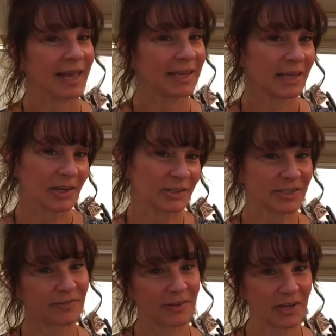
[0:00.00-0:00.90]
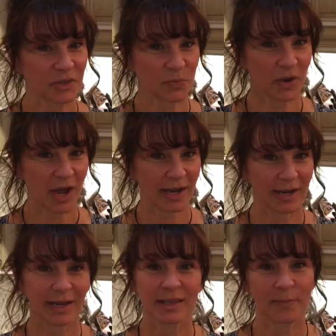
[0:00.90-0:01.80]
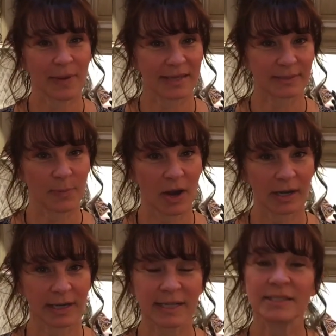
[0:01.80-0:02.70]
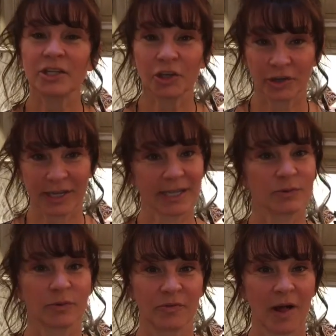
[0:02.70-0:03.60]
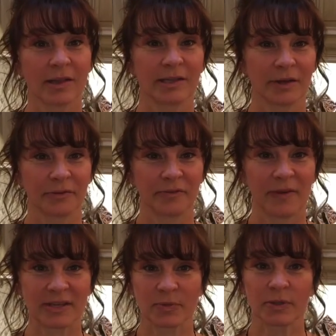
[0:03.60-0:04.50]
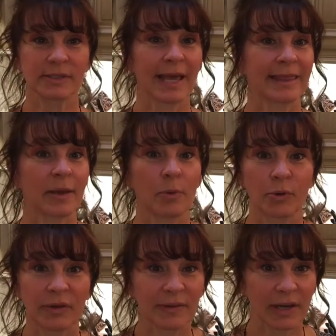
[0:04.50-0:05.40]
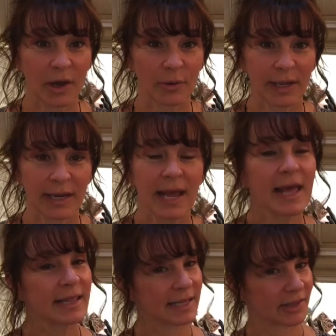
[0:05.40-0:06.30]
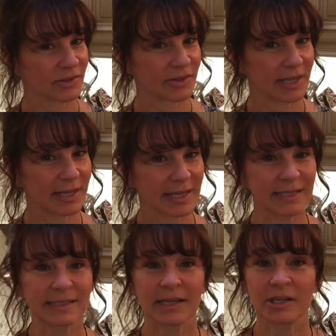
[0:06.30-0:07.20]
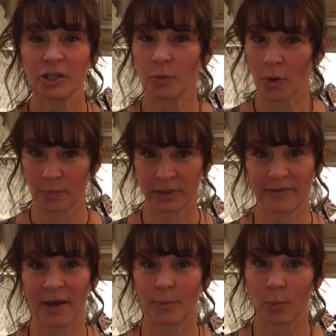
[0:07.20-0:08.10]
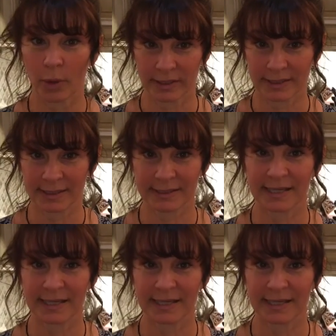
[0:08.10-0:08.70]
And here's the finished product. And the best part is your kids will fall in love with vegetables and they won't even know it. The other thing is you won't believe how moist this